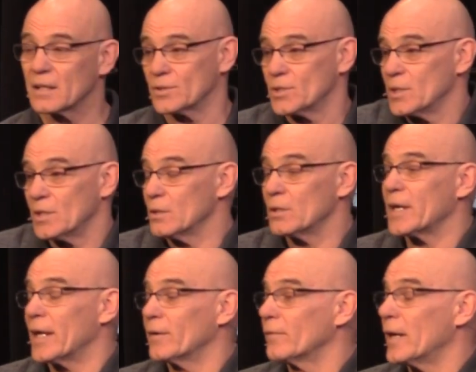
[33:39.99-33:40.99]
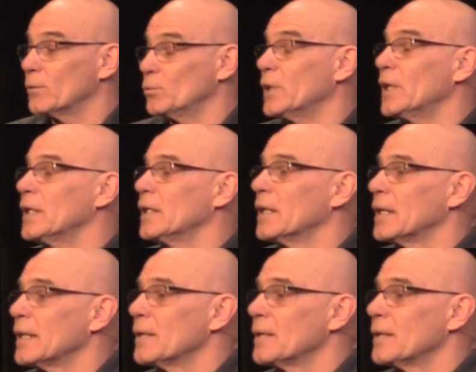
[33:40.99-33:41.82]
because she didn't look at it right away,